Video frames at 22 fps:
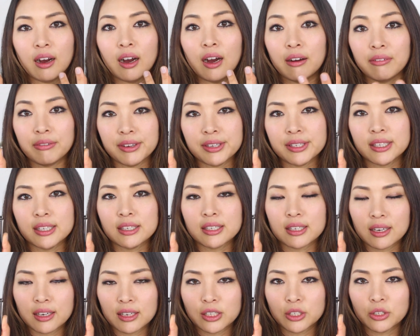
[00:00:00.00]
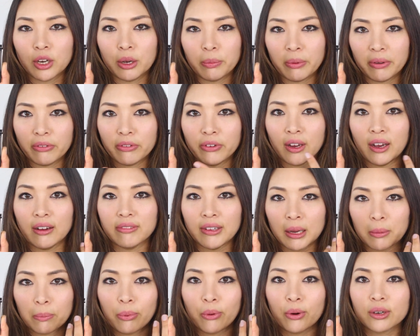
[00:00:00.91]
Obviously it's gonna show up if you have
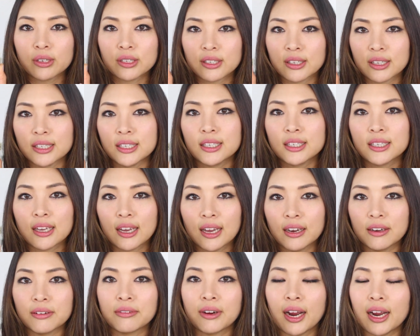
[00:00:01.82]
like porcelain skin,